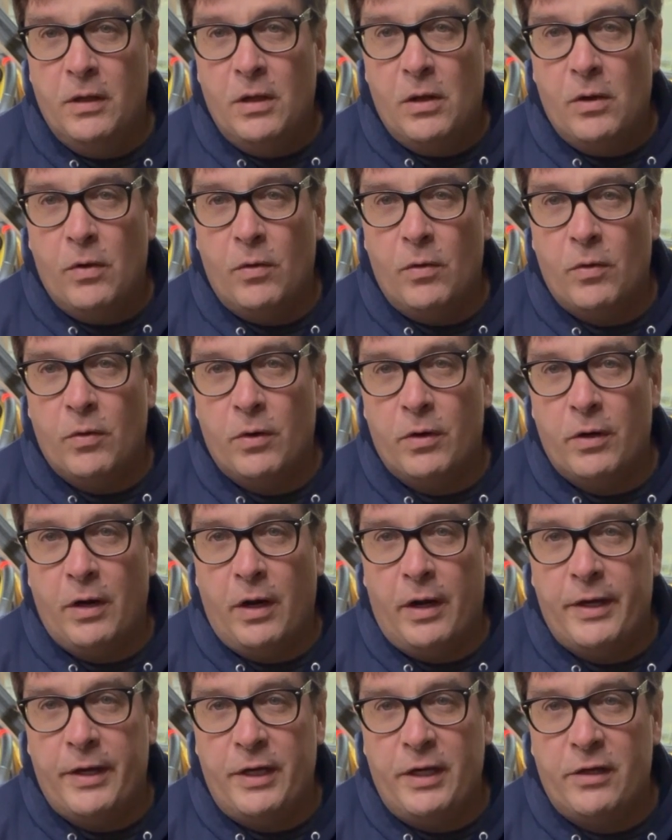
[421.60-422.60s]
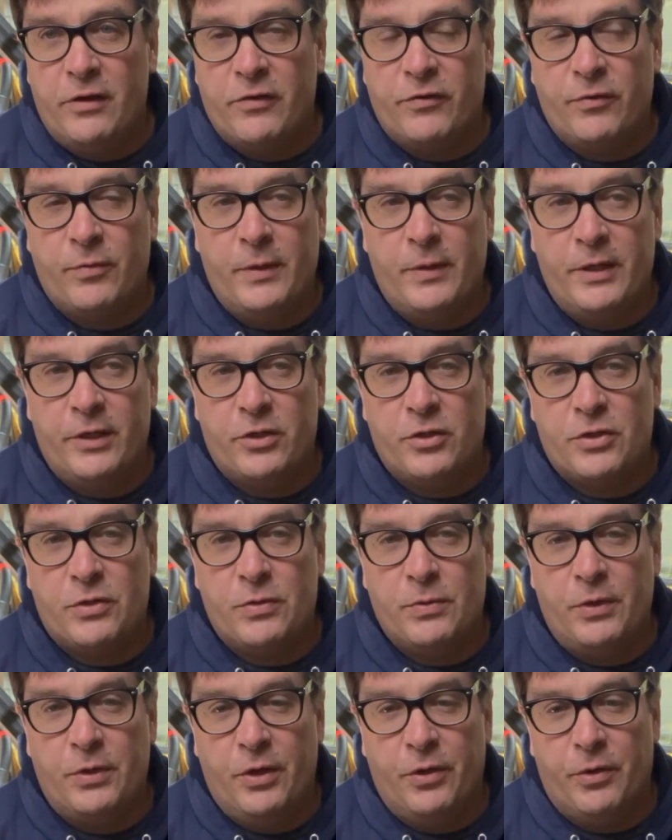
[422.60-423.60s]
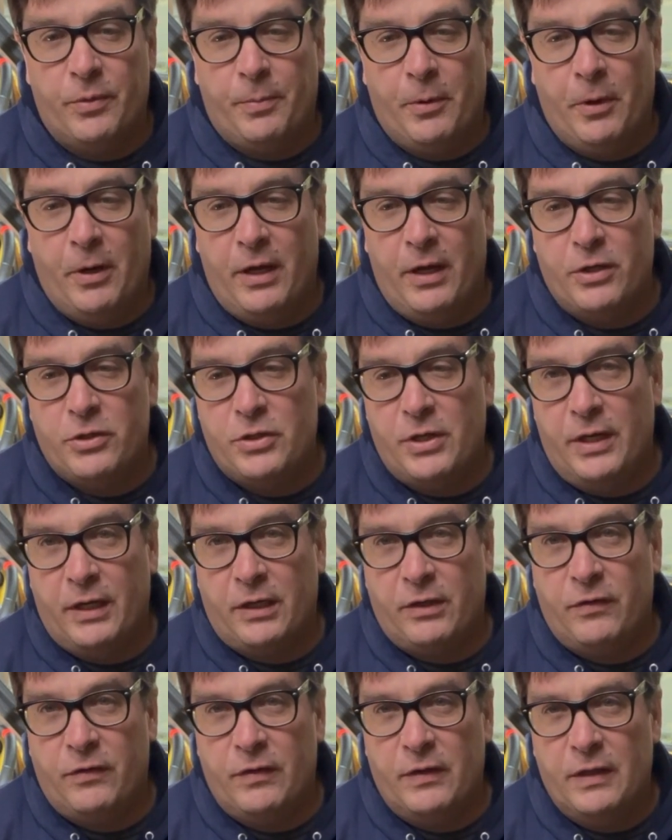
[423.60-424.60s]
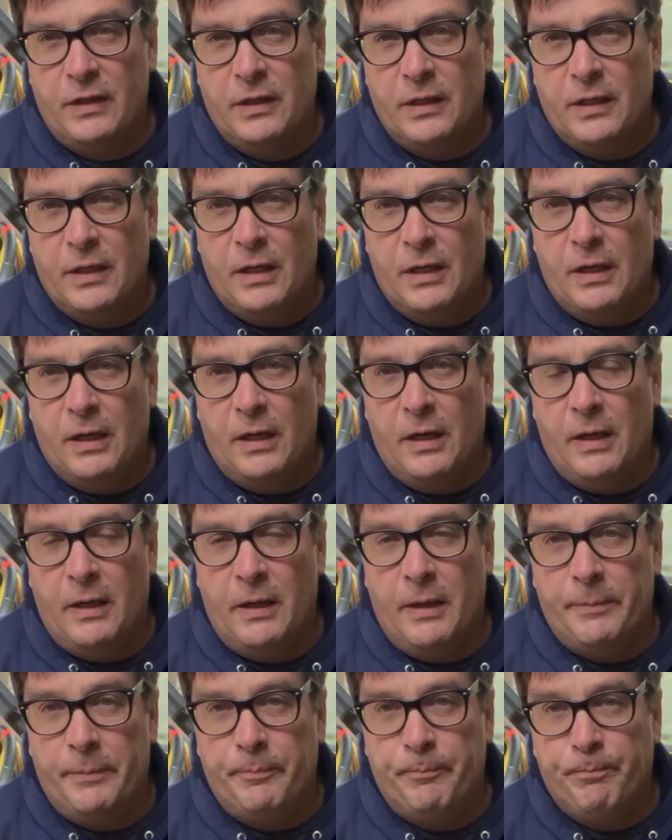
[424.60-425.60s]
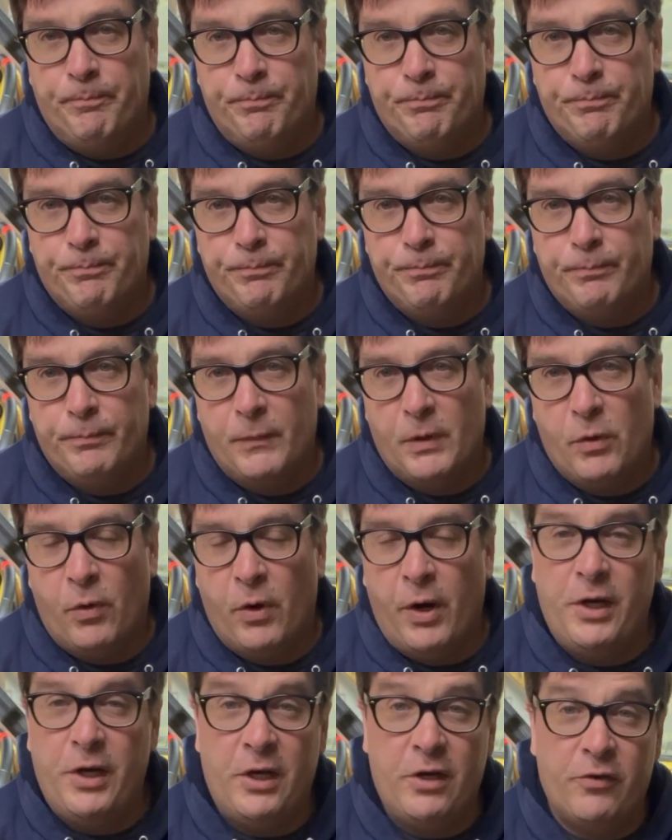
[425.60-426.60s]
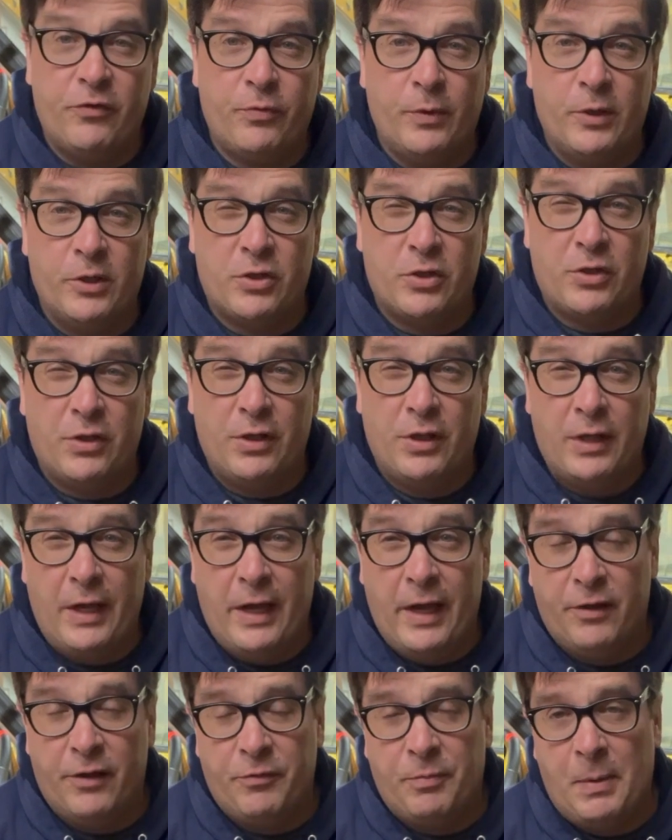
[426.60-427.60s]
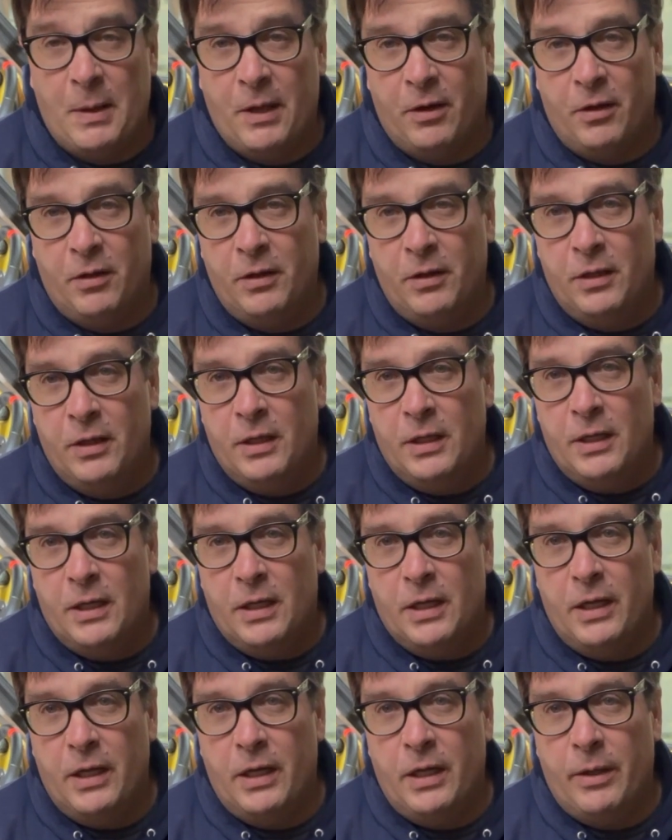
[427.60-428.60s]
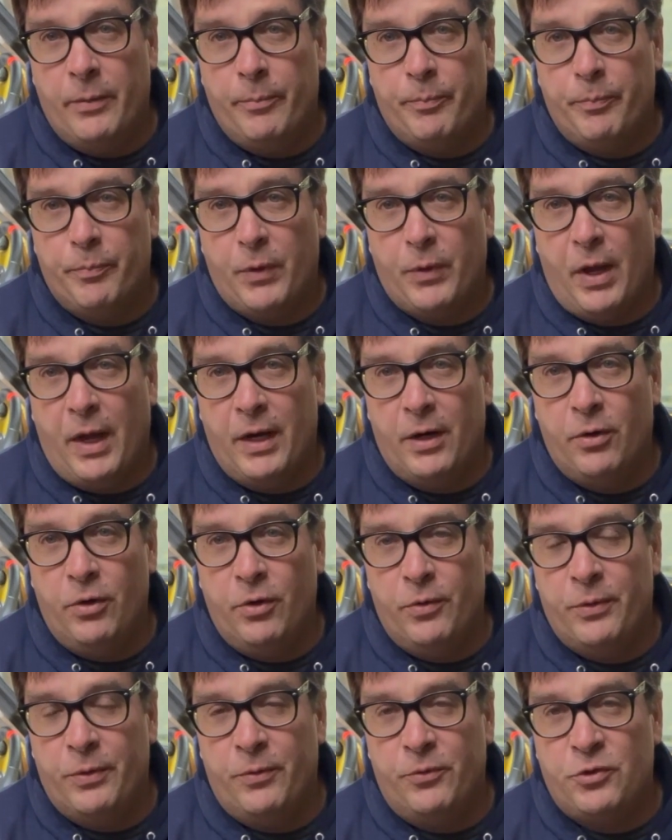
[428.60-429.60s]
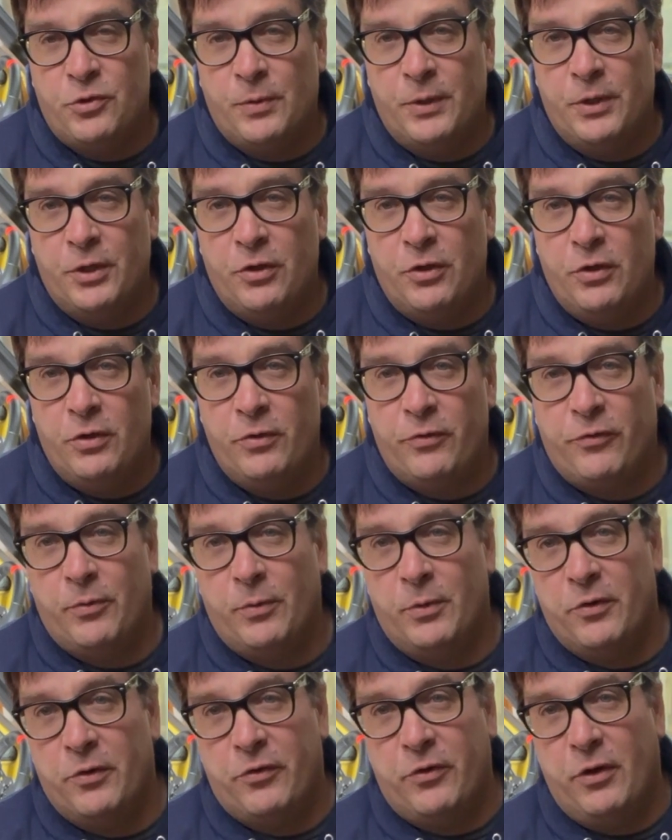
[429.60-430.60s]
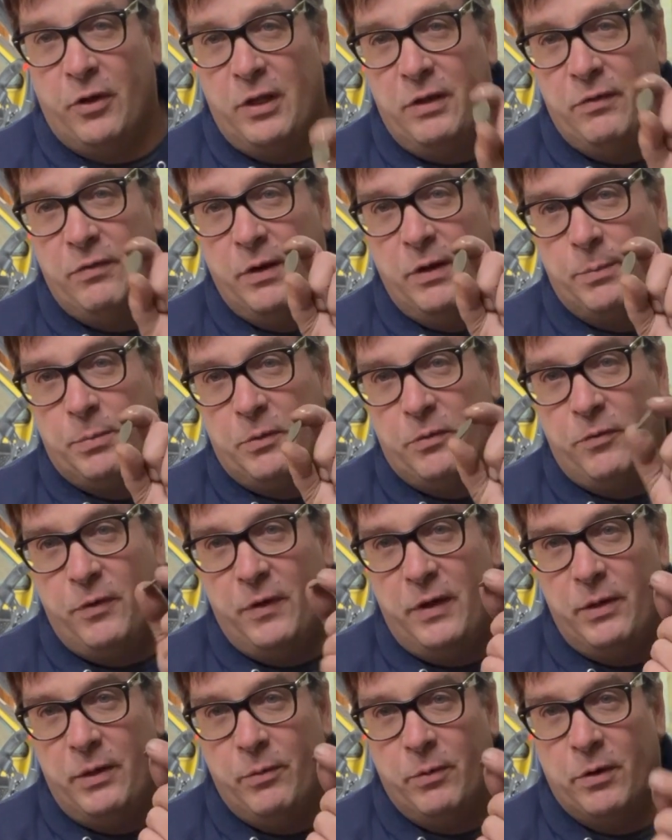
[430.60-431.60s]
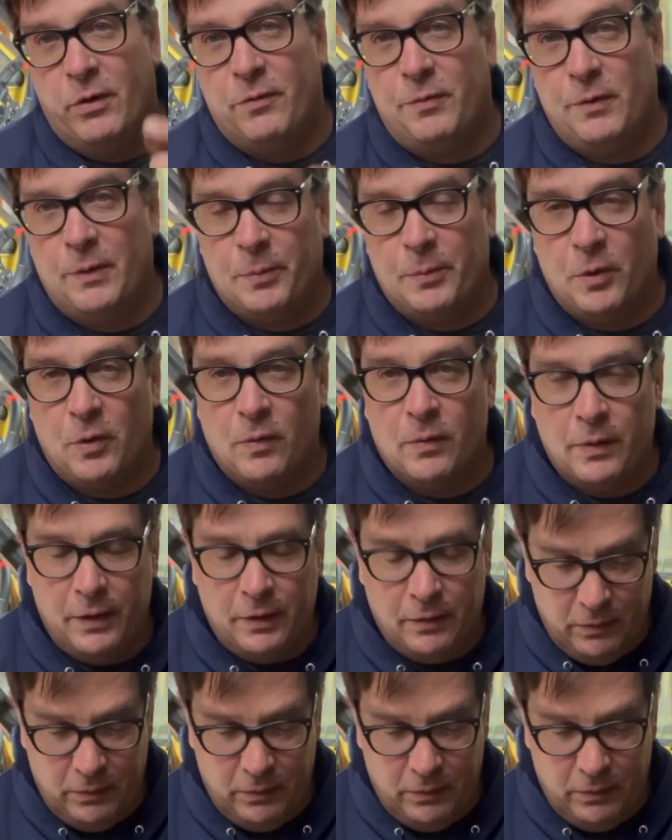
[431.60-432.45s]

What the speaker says: or I need to switch to another project, or I need to switch to the gas pedal. I don't know what you want to do, so we're just gonna leave it up to fate. We're gonna flip a coin.